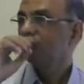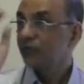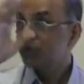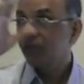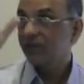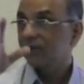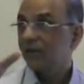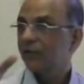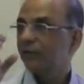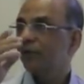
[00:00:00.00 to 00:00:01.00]
which catheter
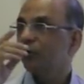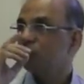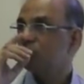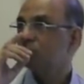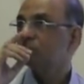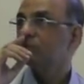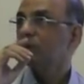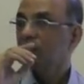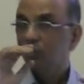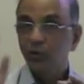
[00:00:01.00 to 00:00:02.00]
has been used?
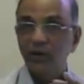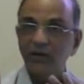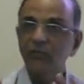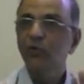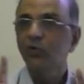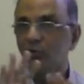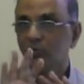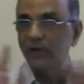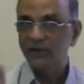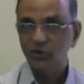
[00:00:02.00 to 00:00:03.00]
You have to
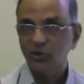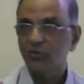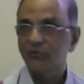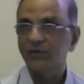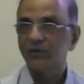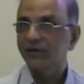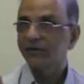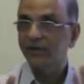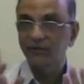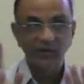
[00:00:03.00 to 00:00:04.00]
know angiography,
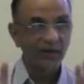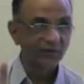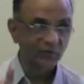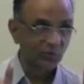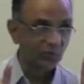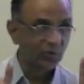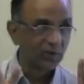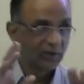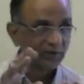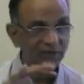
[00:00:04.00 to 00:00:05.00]
right? They will ask you
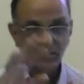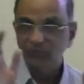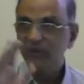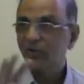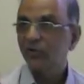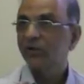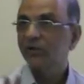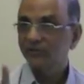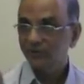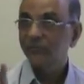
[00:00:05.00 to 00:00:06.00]
somewhere or the
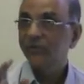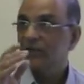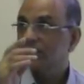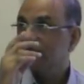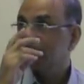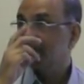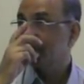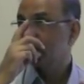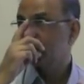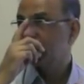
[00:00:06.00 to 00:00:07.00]
other something in the MD
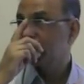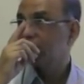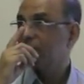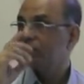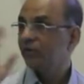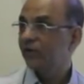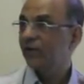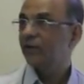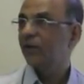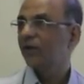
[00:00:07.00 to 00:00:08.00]
or the DNB. Which
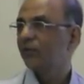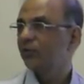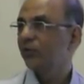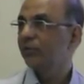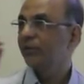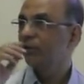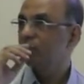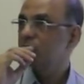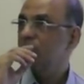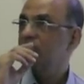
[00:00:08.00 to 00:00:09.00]
catheter have you seen being
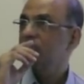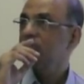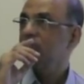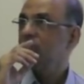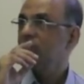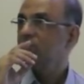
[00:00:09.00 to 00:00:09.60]
used? SIMS.